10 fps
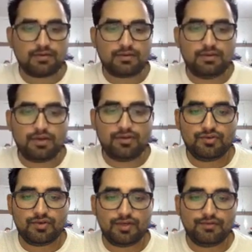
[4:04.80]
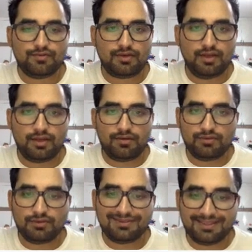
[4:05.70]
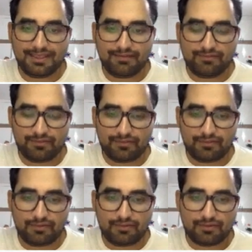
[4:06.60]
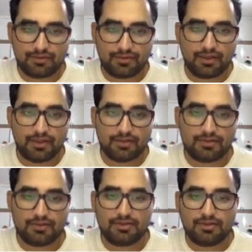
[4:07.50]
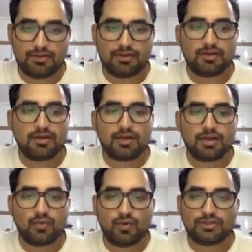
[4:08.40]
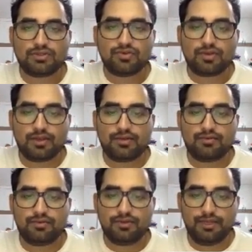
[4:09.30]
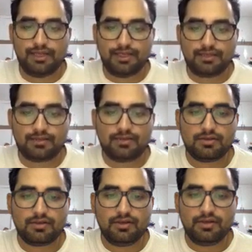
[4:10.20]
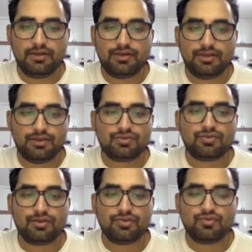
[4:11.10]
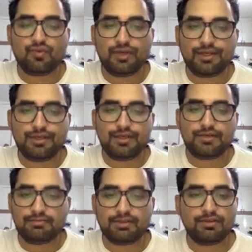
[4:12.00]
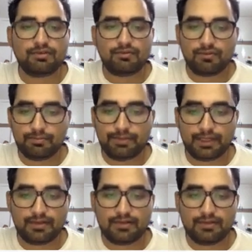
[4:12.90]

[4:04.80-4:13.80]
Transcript: now you have to click on save card once you click on that it is going to validate with your own bank